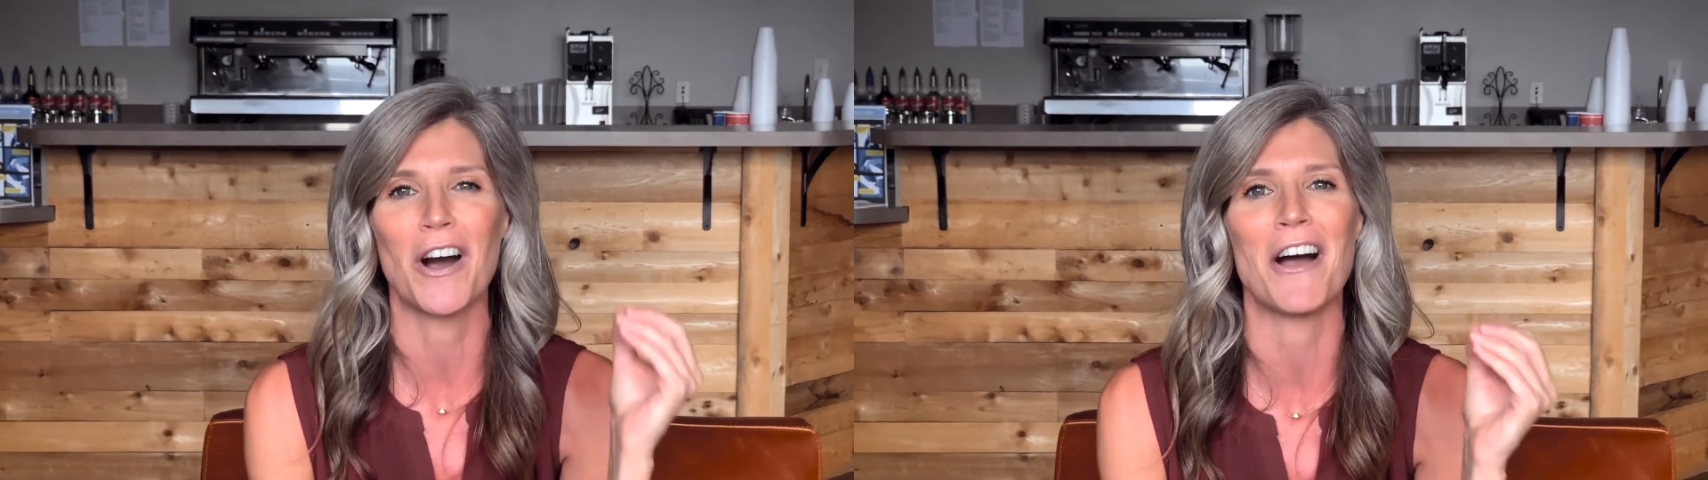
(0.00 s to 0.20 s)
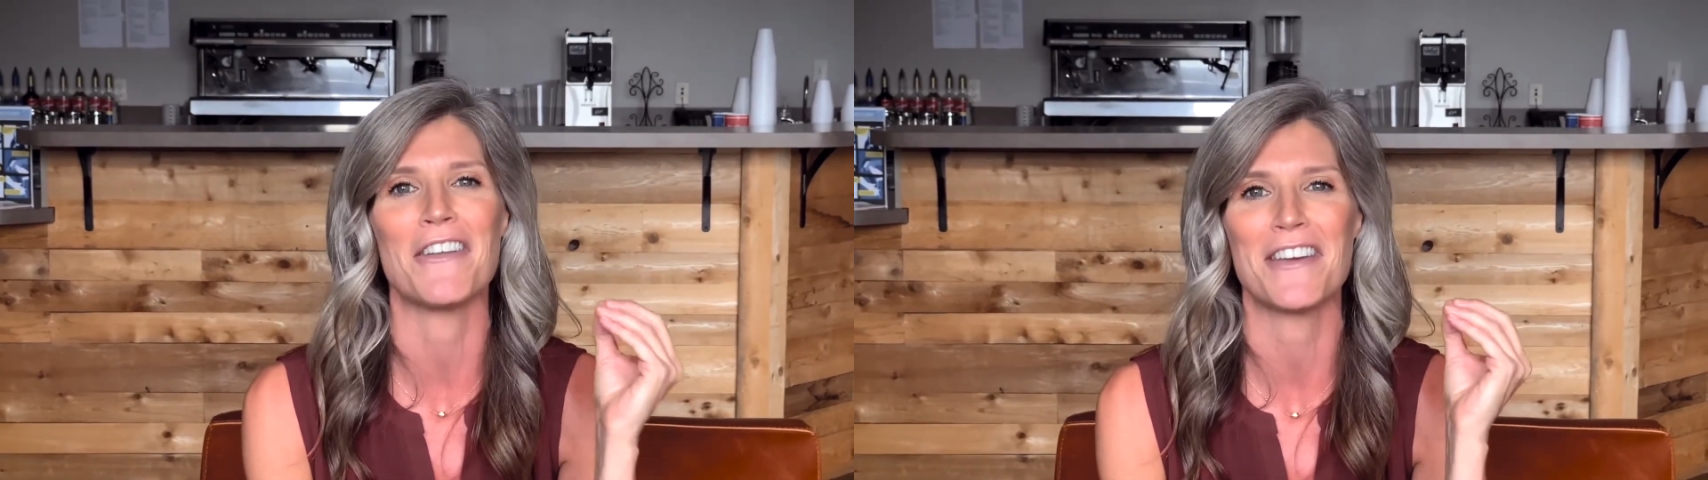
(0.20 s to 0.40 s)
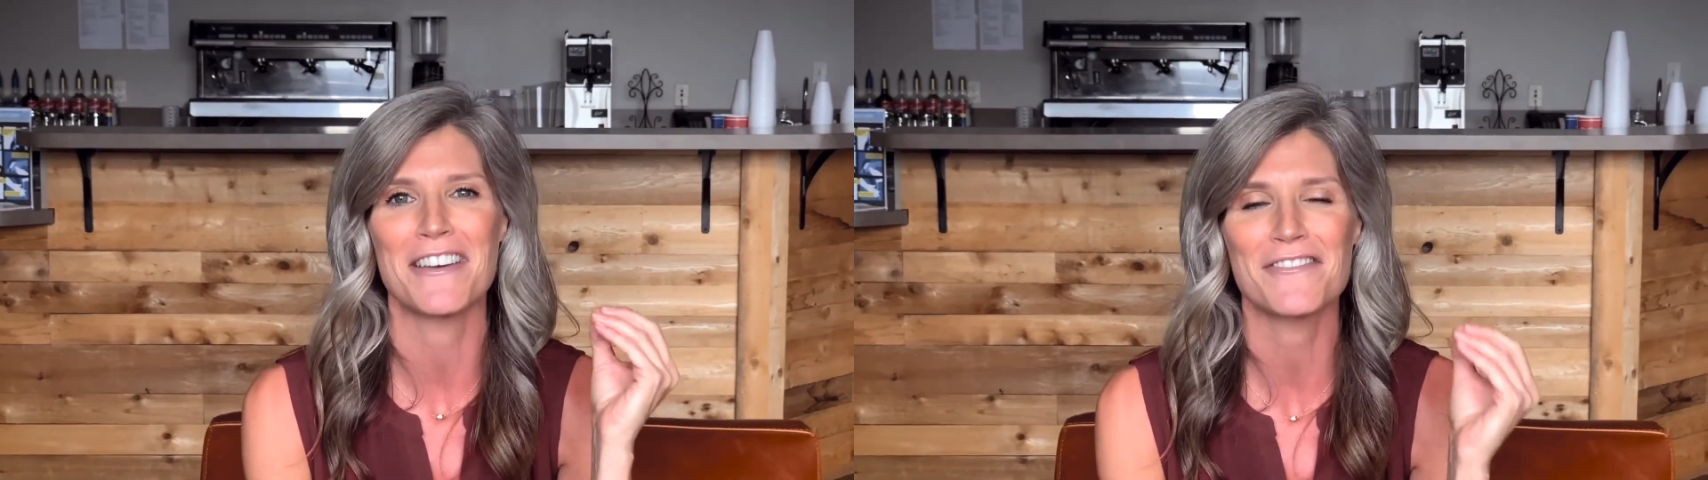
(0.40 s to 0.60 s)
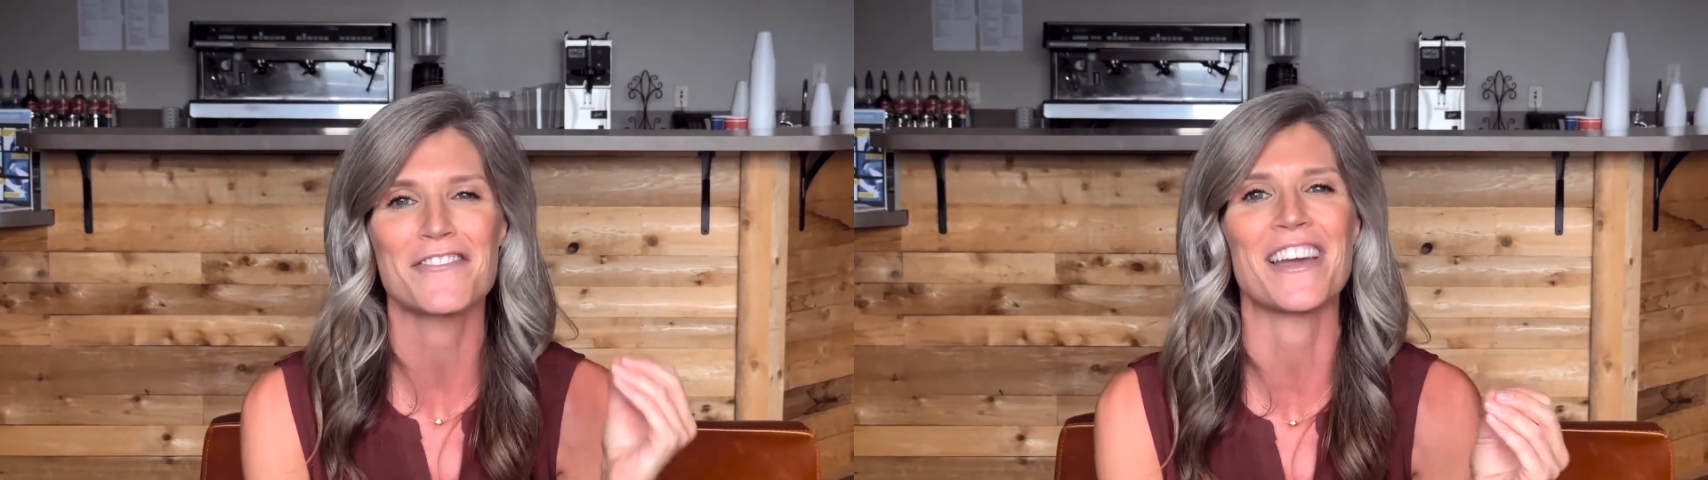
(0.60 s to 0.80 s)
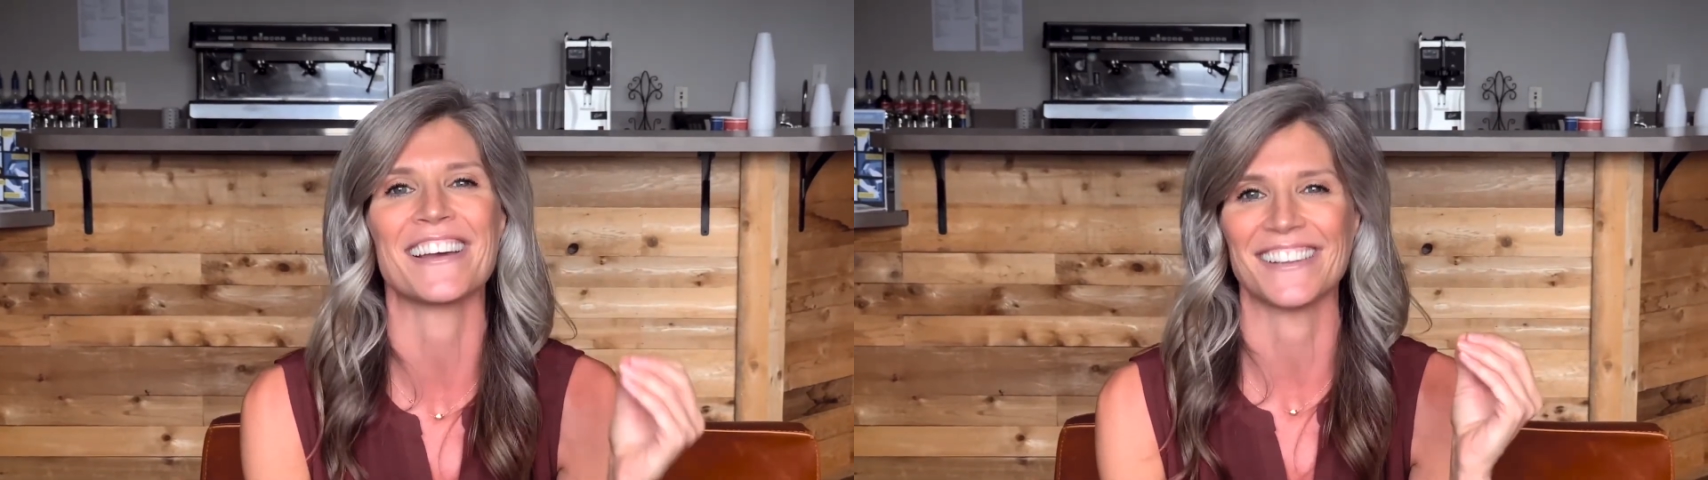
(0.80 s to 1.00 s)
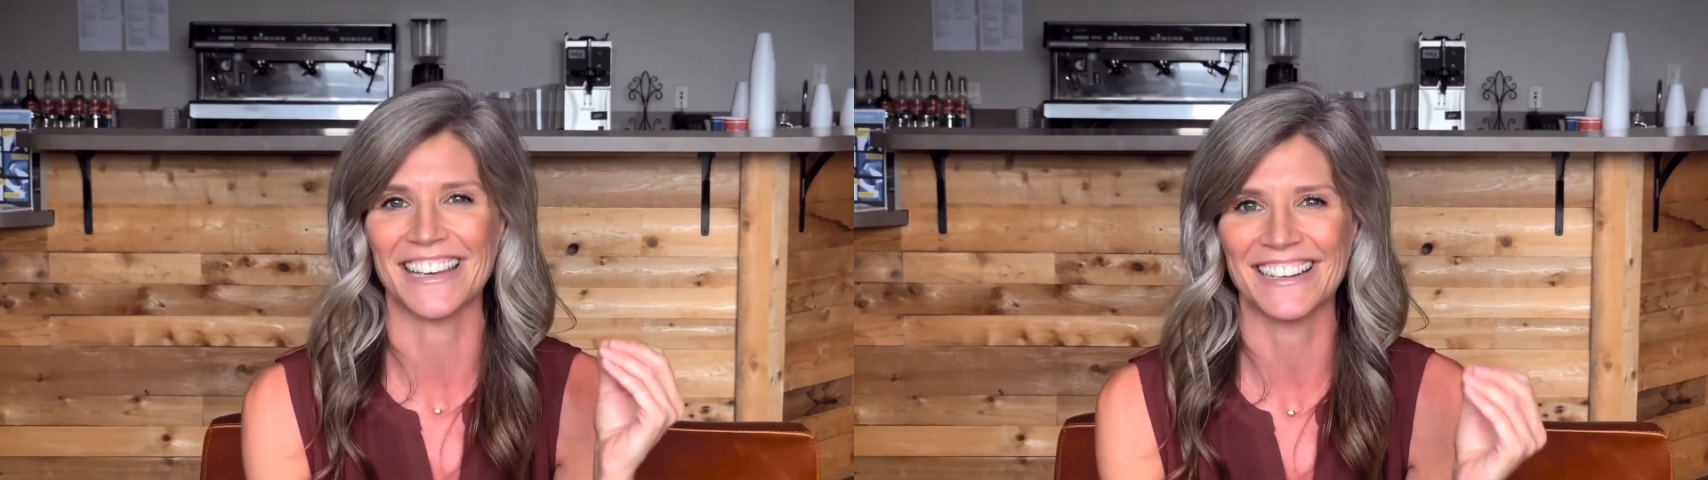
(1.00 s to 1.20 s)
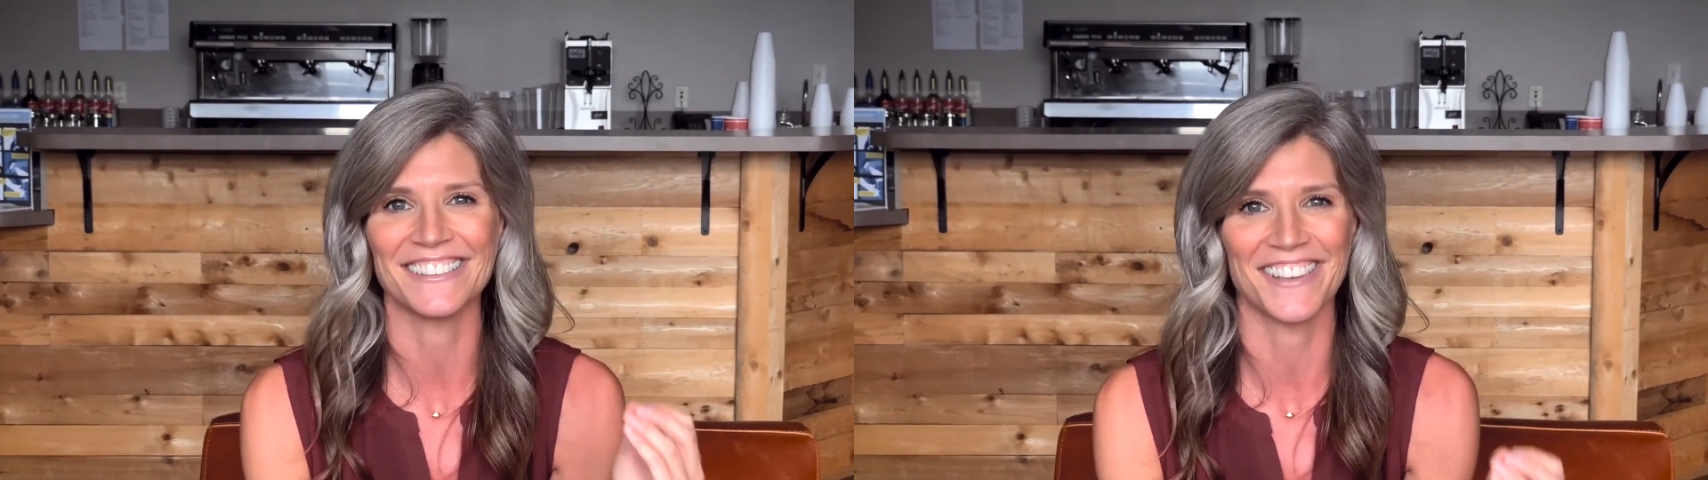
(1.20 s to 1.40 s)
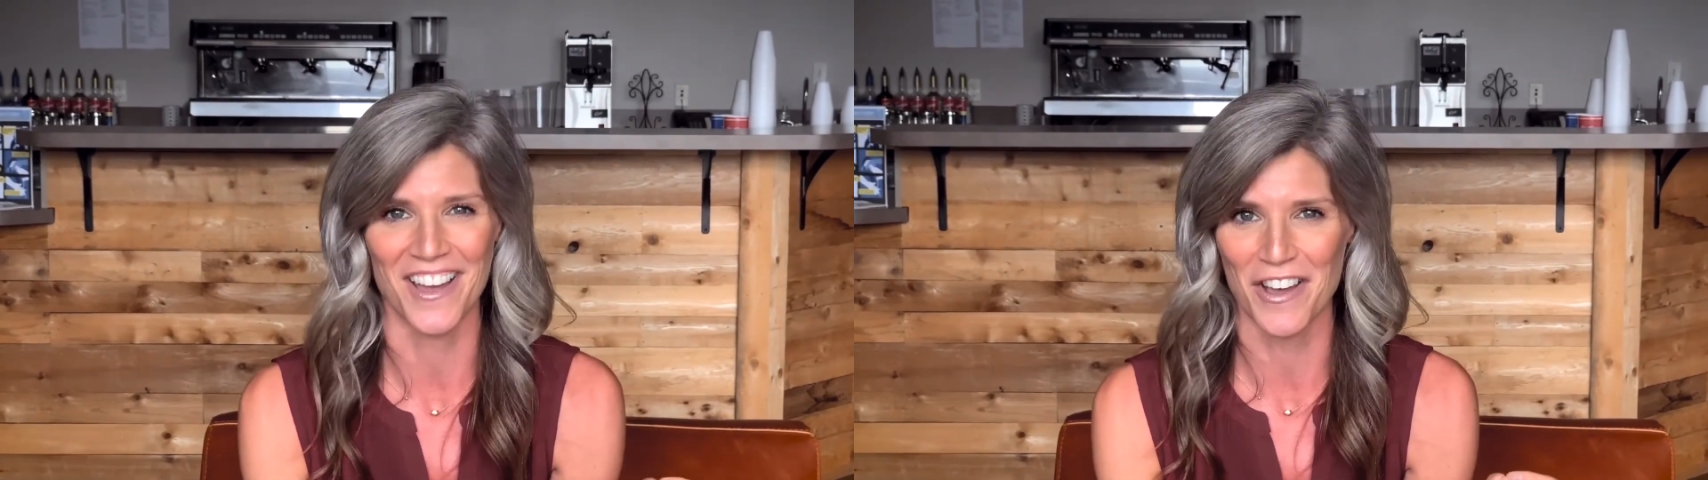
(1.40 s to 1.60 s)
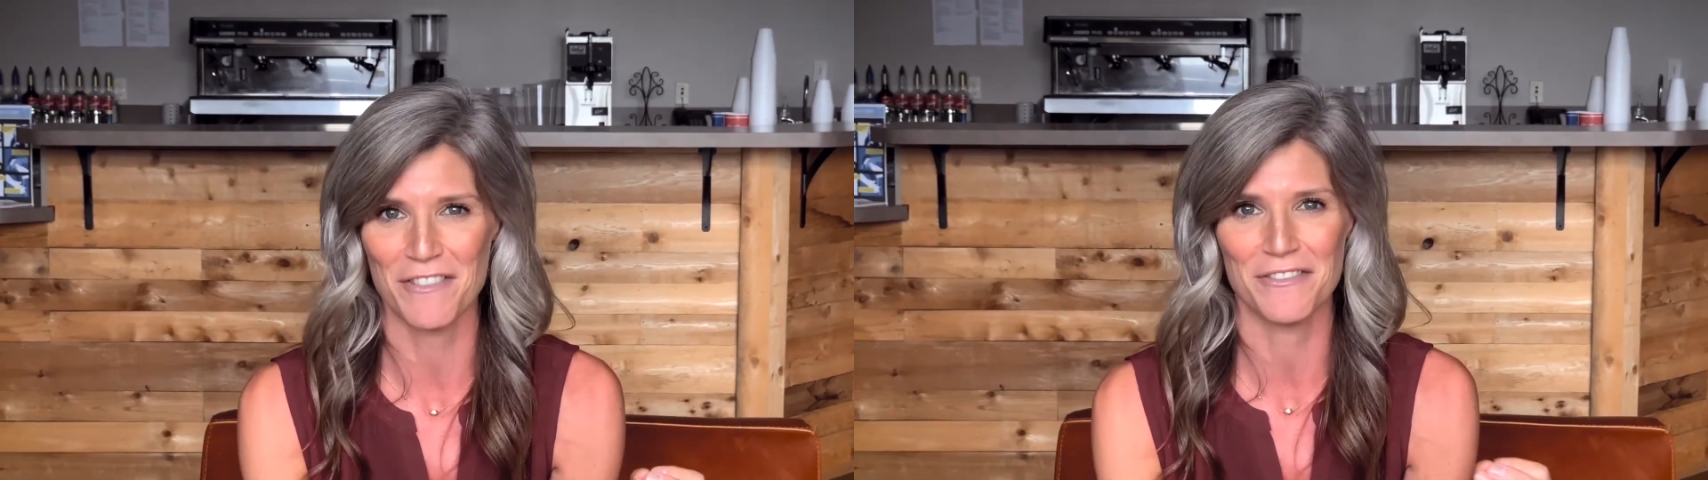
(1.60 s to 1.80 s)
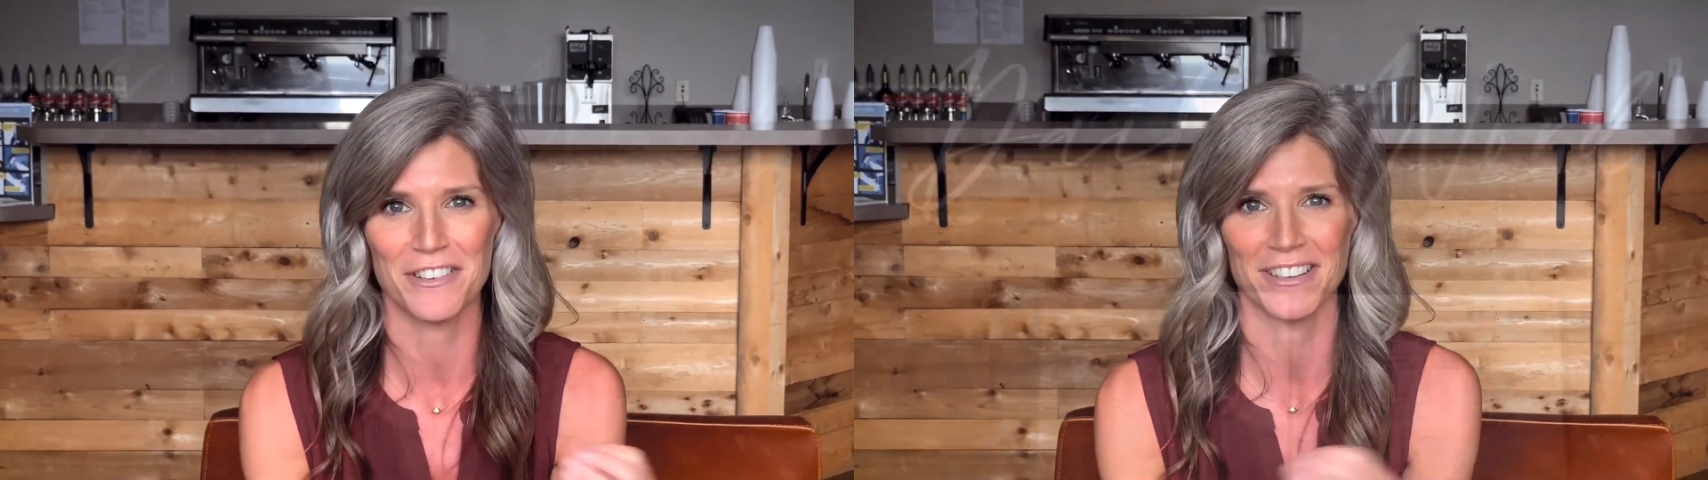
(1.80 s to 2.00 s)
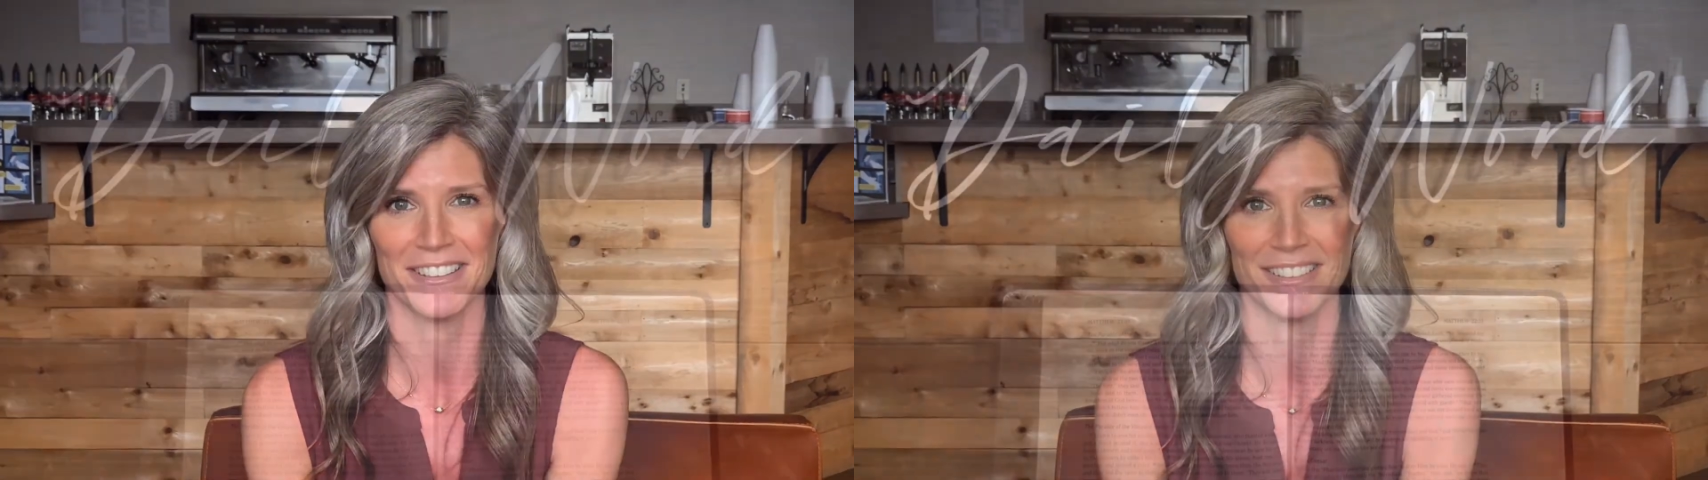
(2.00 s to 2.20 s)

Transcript: unfailing love."